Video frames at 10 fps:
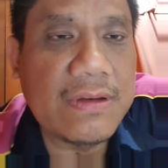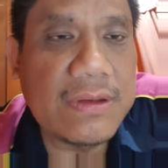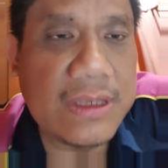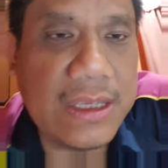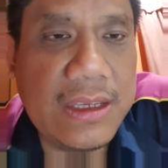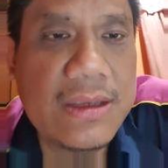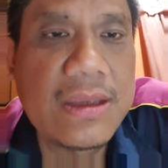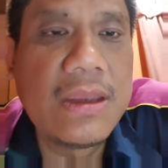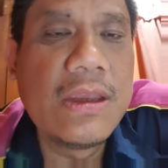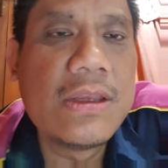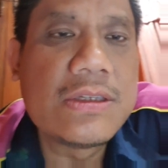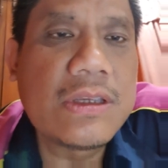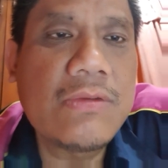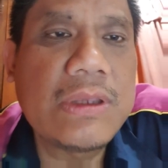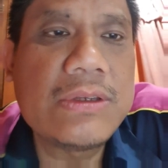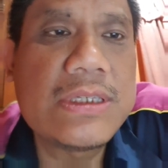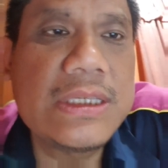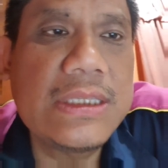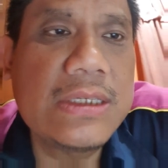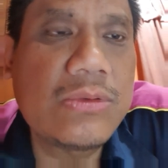Okay, so when you see
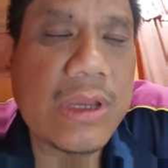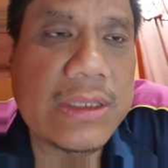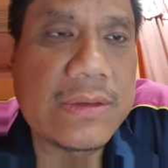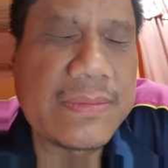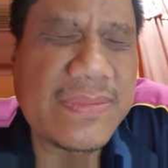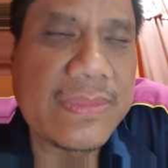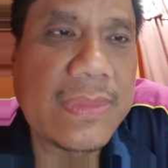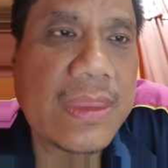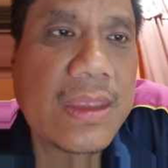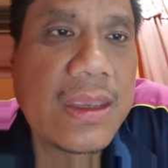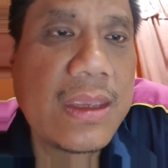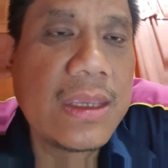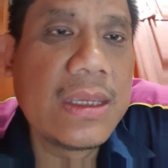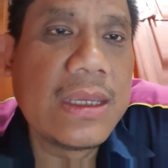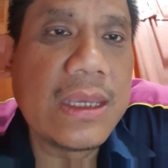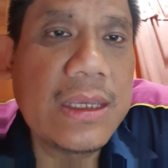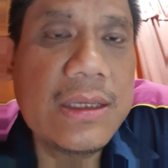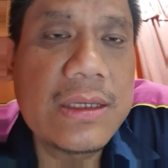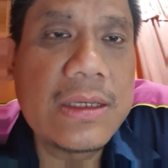this one, you